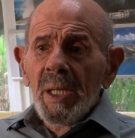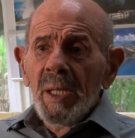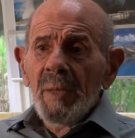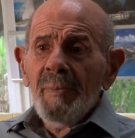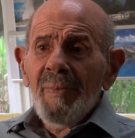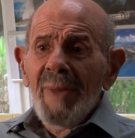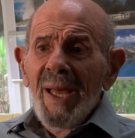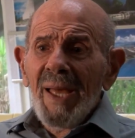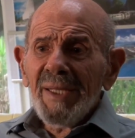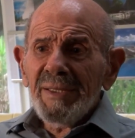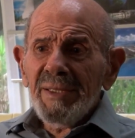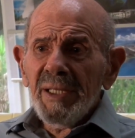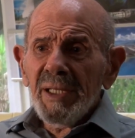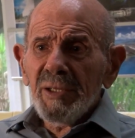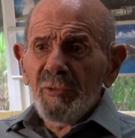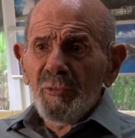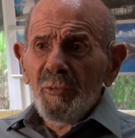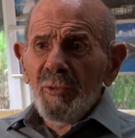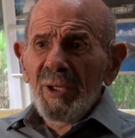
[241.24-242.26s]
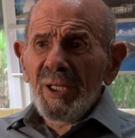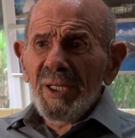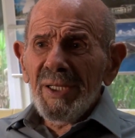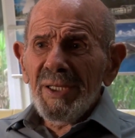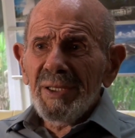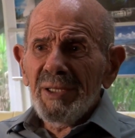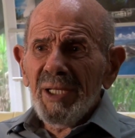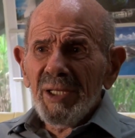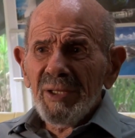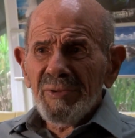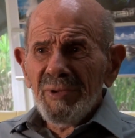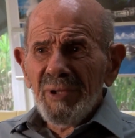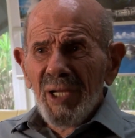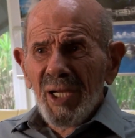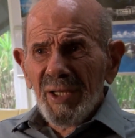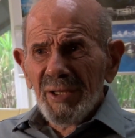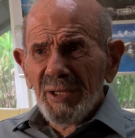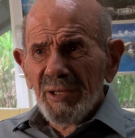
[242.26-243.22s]
A magnet really does
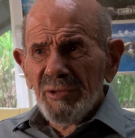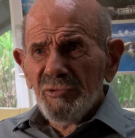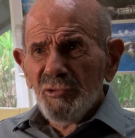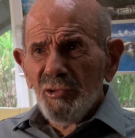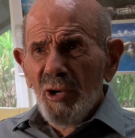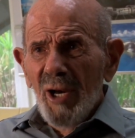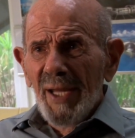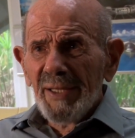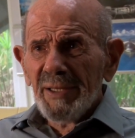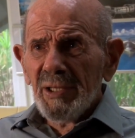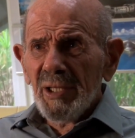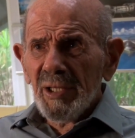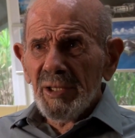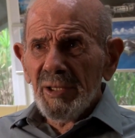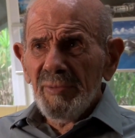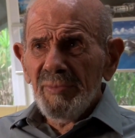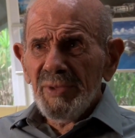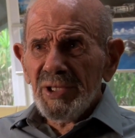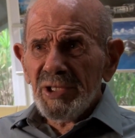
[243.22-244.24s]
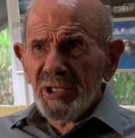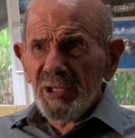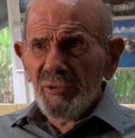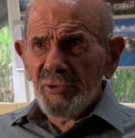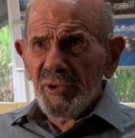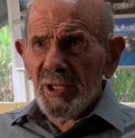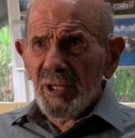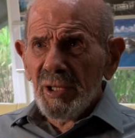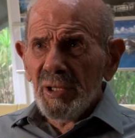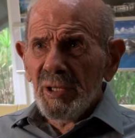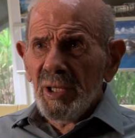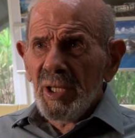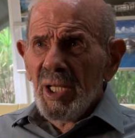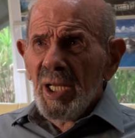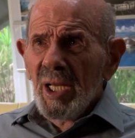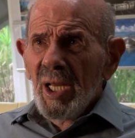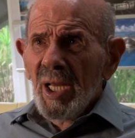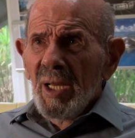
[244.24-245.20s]
not attract other material,
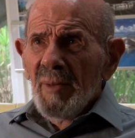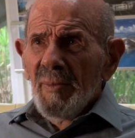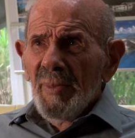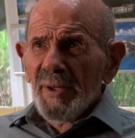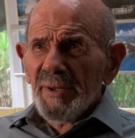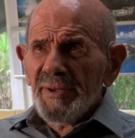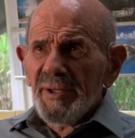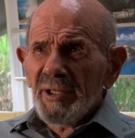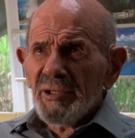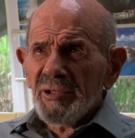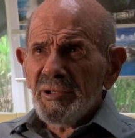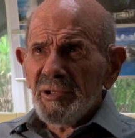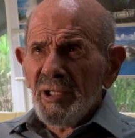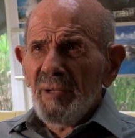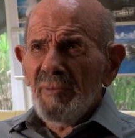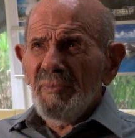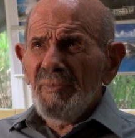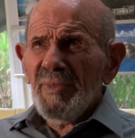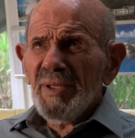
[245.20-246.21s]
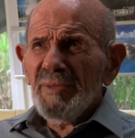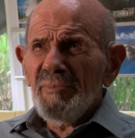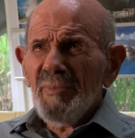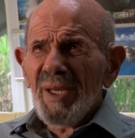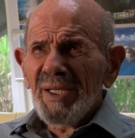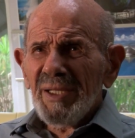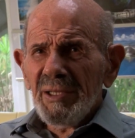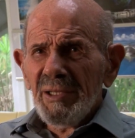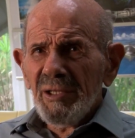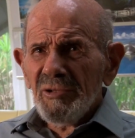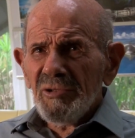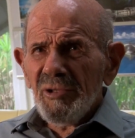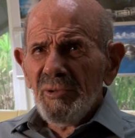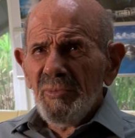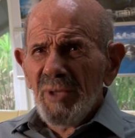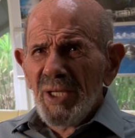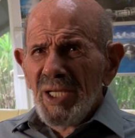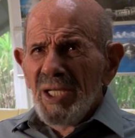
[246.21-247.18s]
but there's some
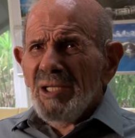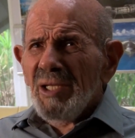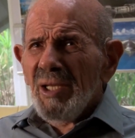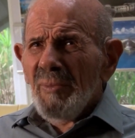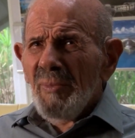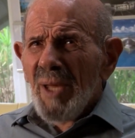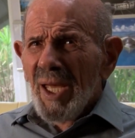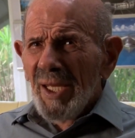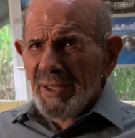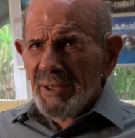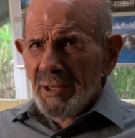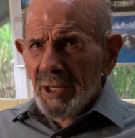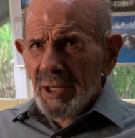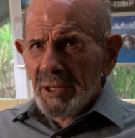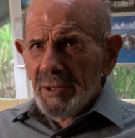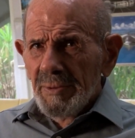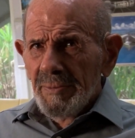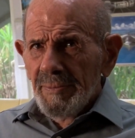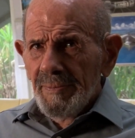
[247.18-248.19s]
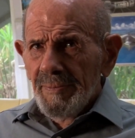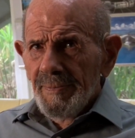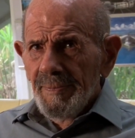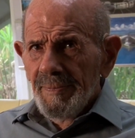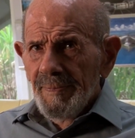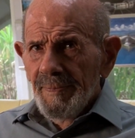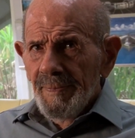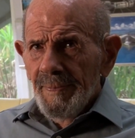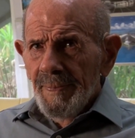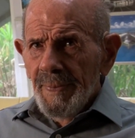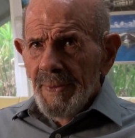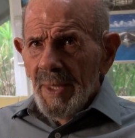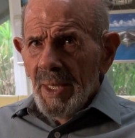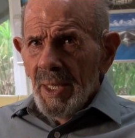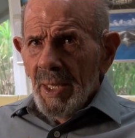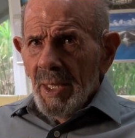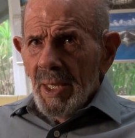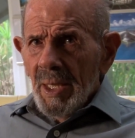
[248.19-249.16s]
mechanism in the magnet
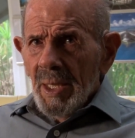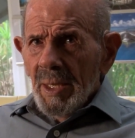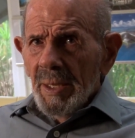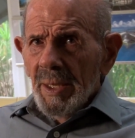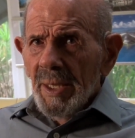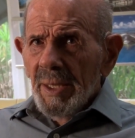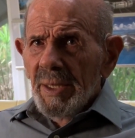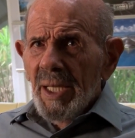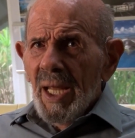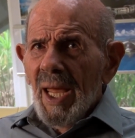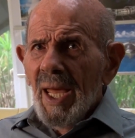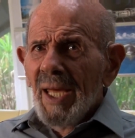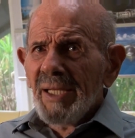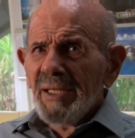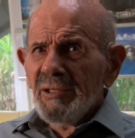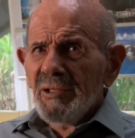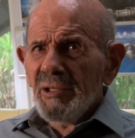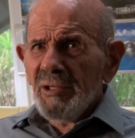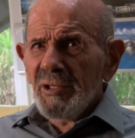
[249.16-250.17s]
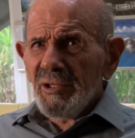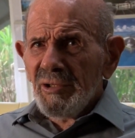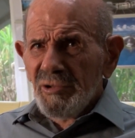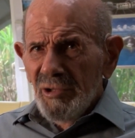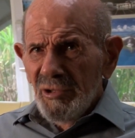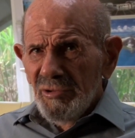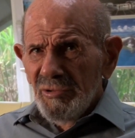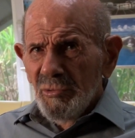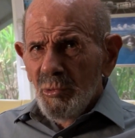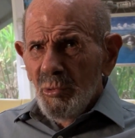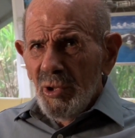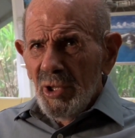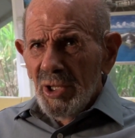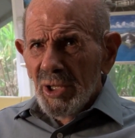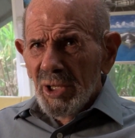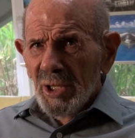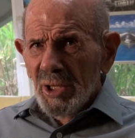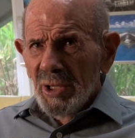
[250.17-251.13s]
that acts in a certain
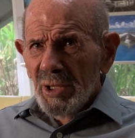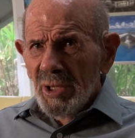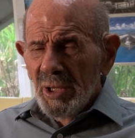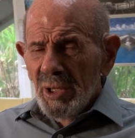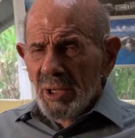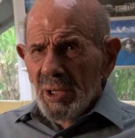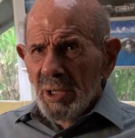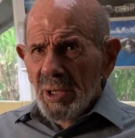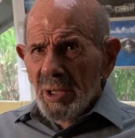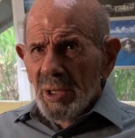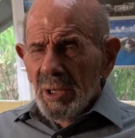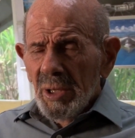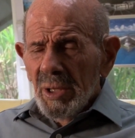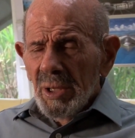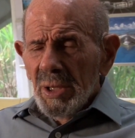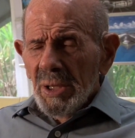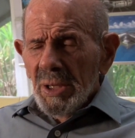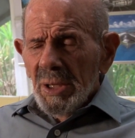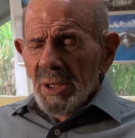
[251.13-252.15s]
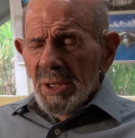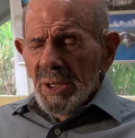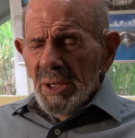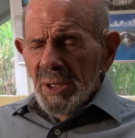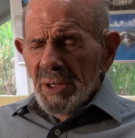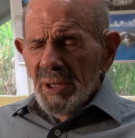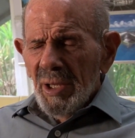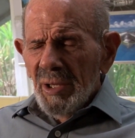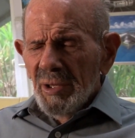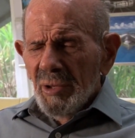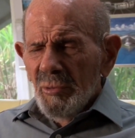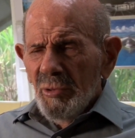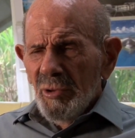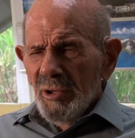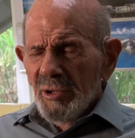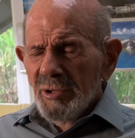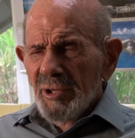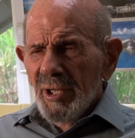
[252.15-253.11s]
way. In other
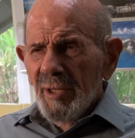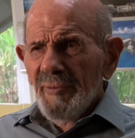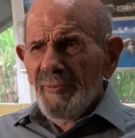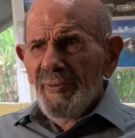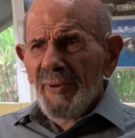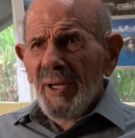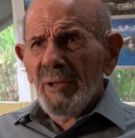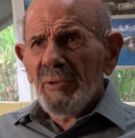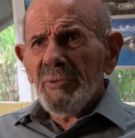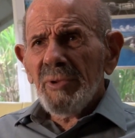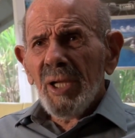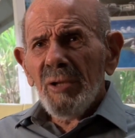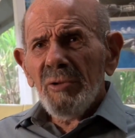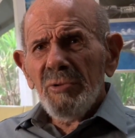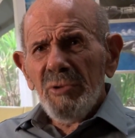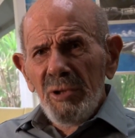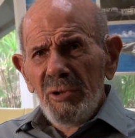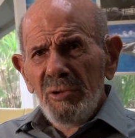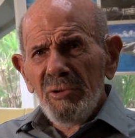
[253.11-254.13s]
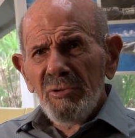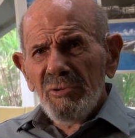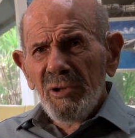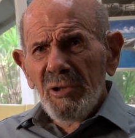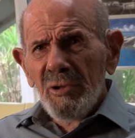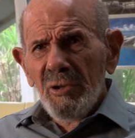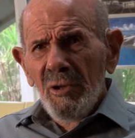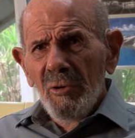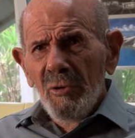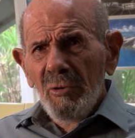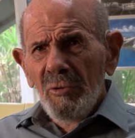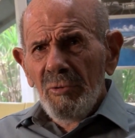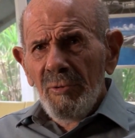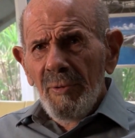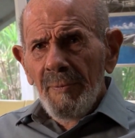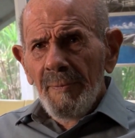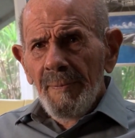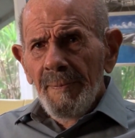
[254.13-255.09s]
words, they found out years
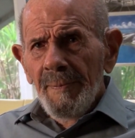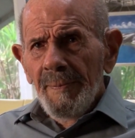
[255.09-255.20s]
ago